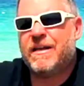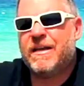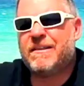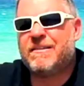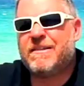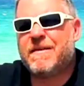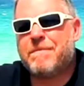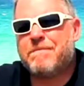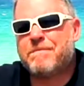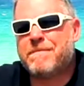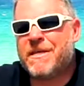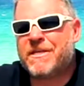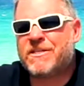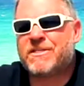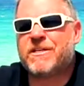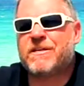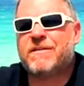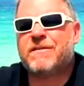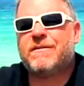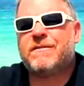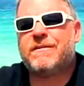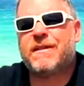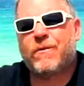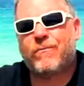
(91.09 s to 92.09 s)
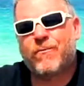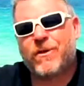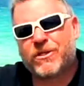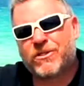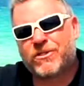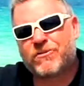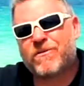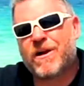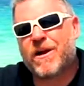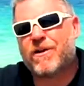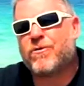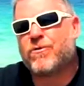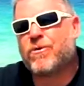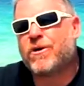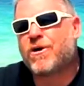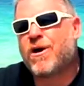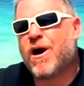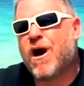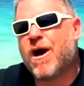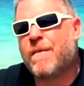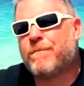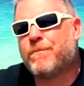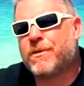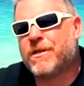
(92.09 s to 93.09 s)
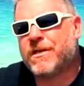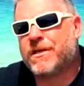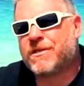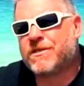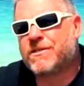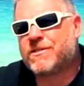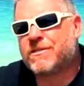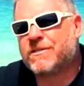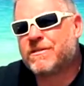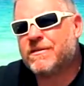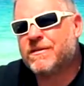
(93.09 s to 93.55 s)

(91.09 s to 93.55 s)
and the mission that we're trying to accomplish.